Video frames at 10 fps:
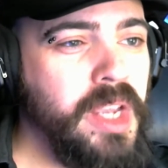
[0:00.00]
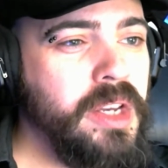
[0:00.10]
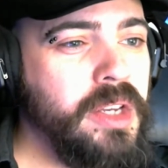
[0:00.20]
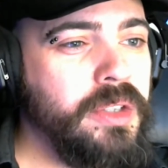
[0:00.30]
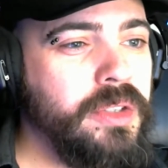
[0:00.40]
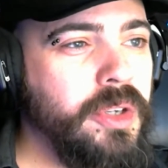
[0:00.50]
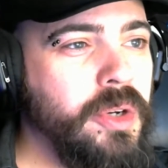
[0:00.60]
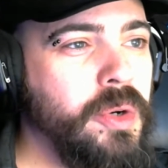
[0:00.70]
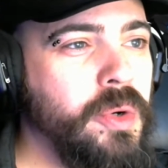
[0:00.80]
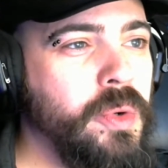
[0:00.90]

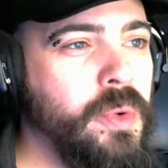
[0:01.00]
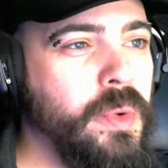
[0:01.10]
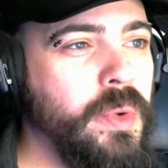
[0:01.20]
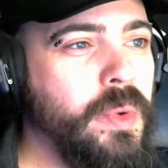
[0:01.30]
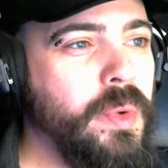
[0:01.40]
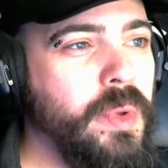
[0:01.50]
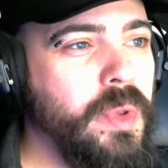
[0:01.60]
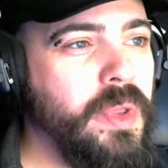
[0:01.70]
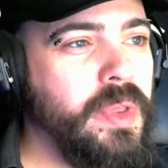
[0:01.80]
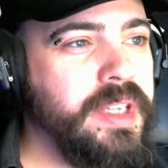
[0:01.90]
So
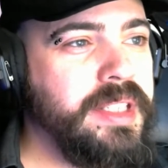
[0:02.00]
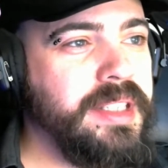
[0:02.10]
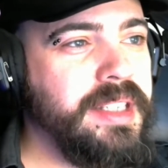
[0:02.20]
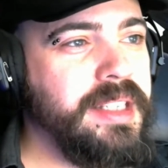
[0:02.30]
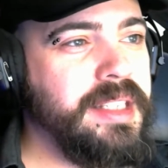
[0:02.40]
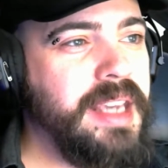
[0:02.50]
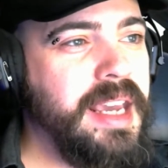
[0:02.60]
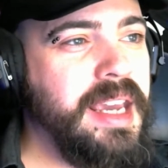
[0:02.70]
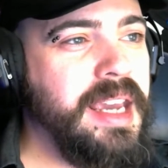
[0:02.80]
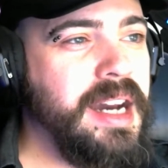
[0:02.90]
this is
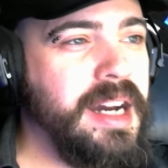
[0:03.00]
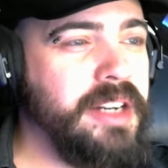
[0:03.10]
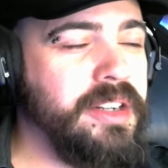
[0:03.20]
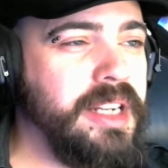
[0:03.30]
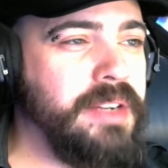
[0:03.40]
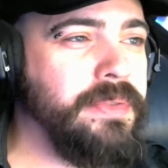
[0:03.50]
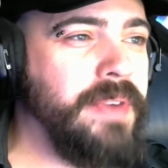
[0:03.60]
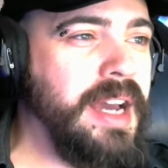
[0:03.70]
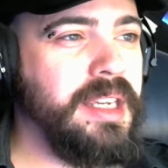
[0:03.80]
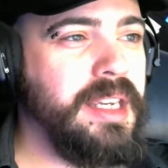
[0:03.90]

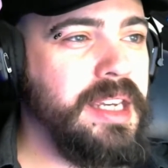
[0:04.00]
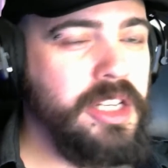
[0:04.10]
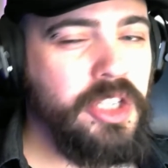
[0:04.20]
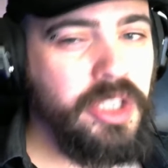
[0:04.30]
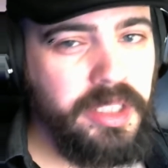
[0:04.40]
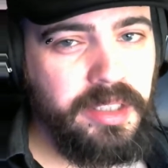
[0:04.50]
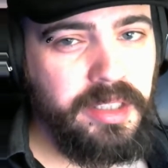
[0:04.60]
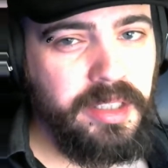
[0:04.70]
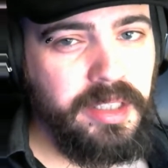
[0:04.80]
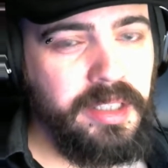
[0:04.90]
105 inches
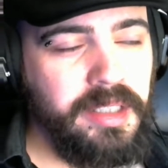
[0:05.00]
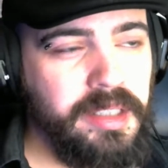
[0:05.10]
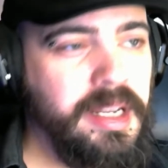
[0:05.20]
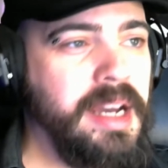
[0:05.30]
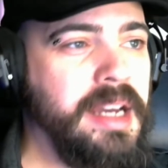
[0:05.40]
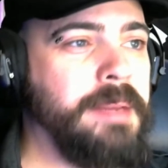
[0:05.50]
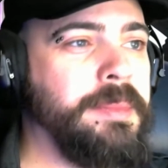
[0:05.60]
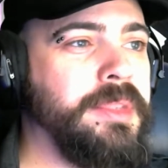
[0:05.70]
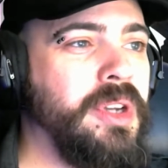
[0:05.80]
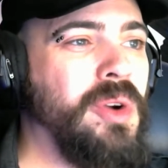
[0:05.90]

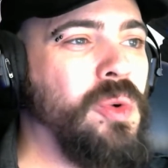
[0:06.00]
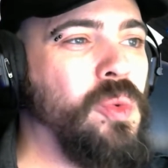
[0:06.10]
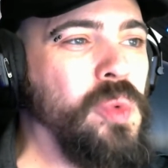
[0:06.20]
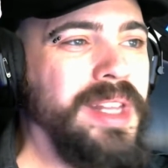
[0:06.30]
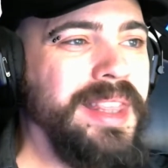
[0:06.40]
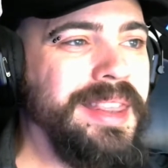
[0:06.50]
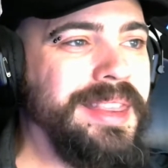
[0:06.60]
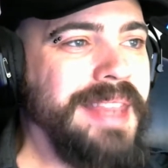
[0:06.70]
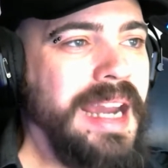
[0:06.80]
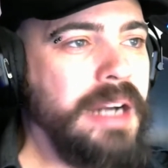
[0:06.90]
times
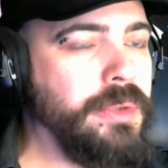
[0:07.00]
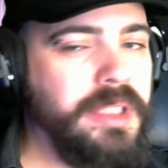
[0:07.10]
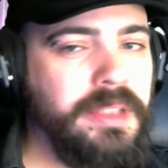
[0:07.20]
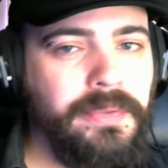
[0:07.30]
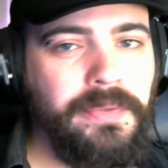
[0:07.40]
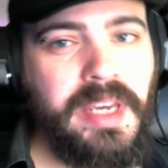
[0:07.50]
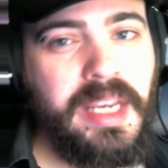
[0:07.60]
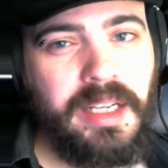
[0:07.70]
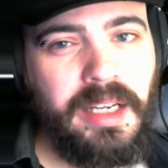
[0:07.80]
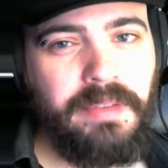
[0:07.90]
1,000 feet
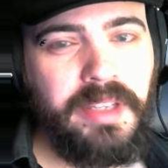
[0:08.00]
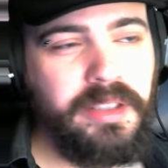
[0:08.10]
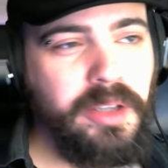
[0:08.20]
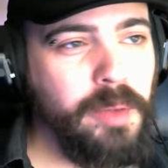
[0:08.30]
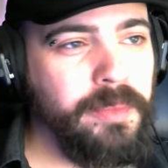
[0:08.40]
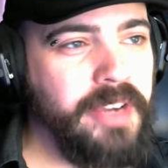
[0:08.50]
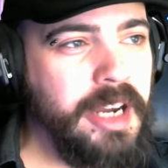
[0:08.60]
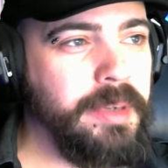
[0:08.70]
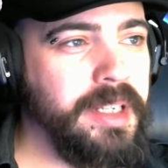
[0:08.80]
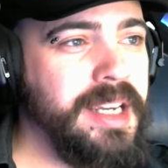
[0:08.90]
of this dome
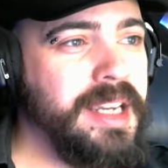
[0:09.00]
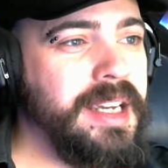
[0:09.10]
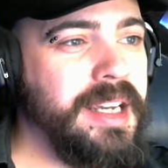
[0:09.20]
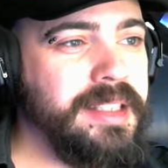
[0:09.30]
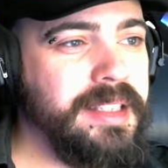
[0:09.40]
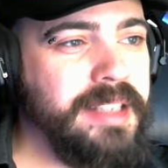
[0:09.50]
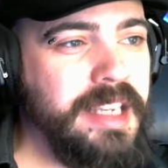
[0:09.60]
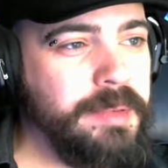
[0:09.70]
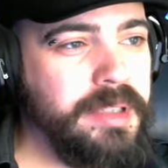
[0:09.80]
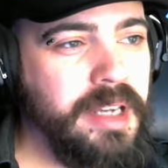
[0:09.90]
fabric. It's the
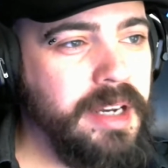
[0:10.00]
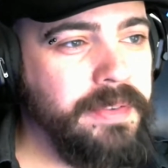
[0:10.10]
same stuff